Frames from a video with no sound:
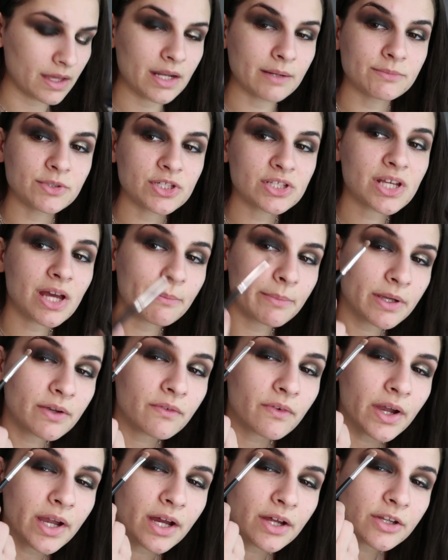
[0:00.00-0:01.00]
And I'm just coming
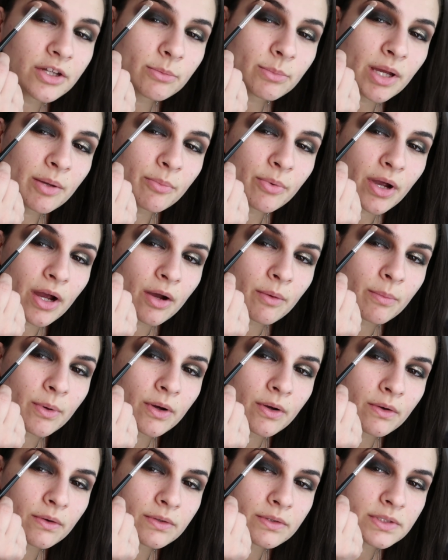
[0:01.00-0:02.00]
right under my brow
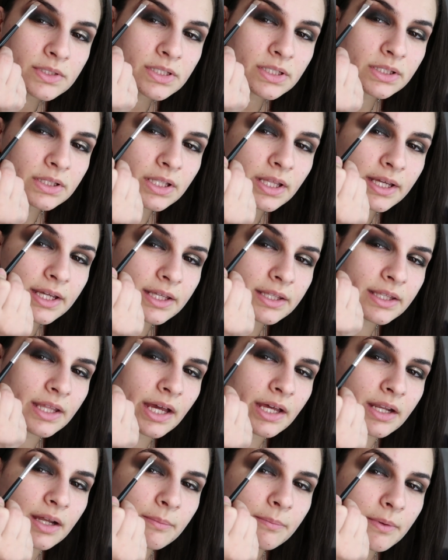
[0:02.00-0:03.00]
bone to lighten
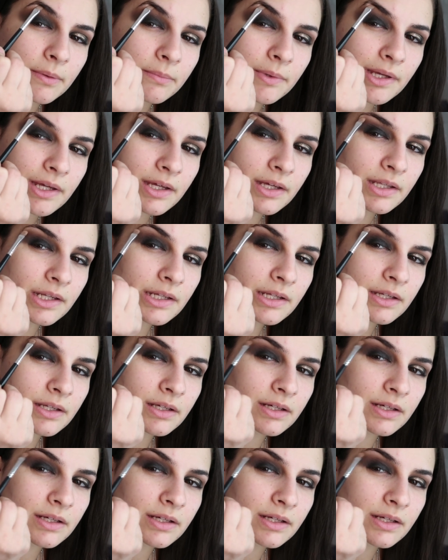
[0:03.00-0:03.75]
that up a bit.